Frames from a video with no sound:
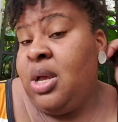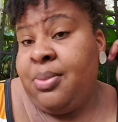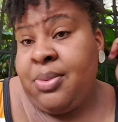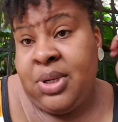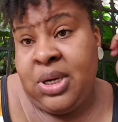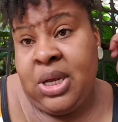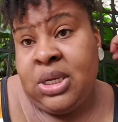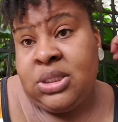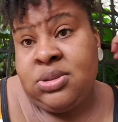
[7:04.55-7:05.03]

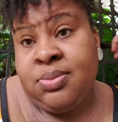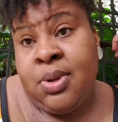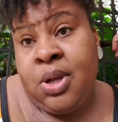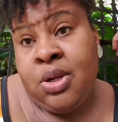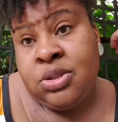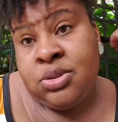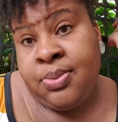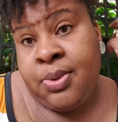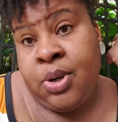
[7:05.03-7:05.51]
I'm going to ask my
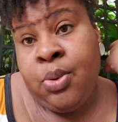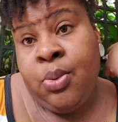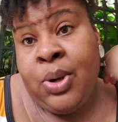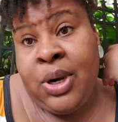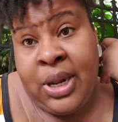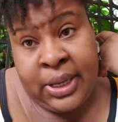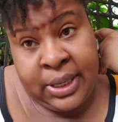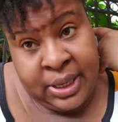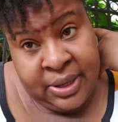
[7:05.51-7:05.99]
husband
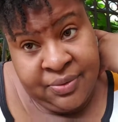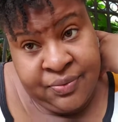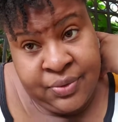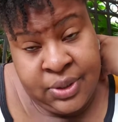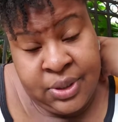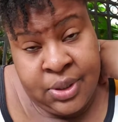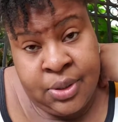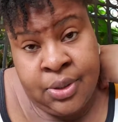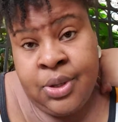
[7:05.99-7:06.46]
what I can
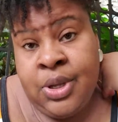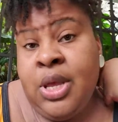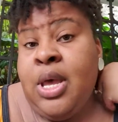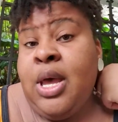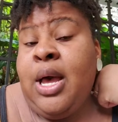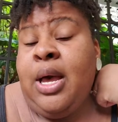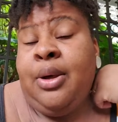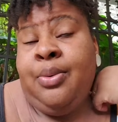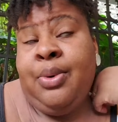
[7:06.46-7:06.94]
video
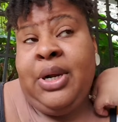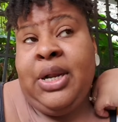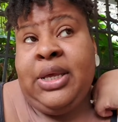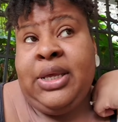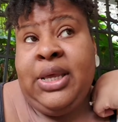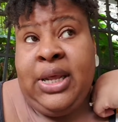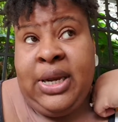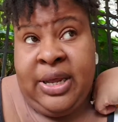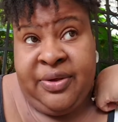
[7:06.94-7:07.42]
and what
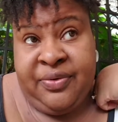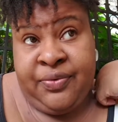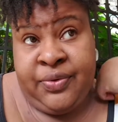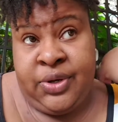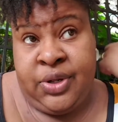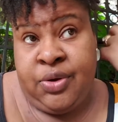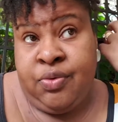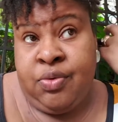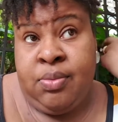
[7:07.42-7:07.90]
I cannot
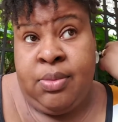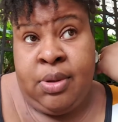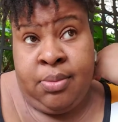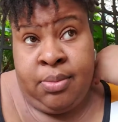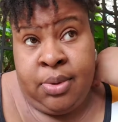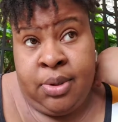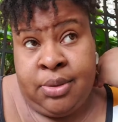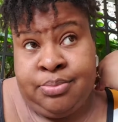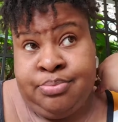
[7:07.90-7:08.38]
video.
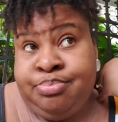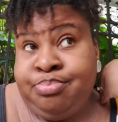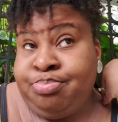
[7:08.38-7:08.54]
Remember,